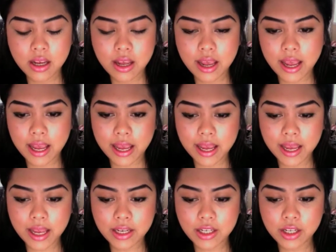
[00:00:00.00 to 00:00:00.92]

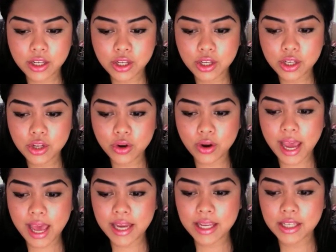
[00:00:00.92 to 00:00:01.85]
And you're
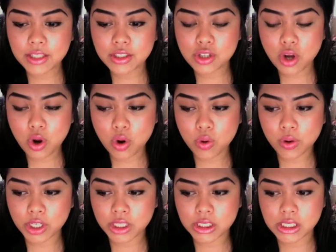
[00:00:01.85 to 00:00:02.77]
heading
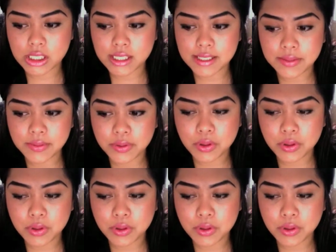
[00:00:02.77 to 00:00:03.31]
towards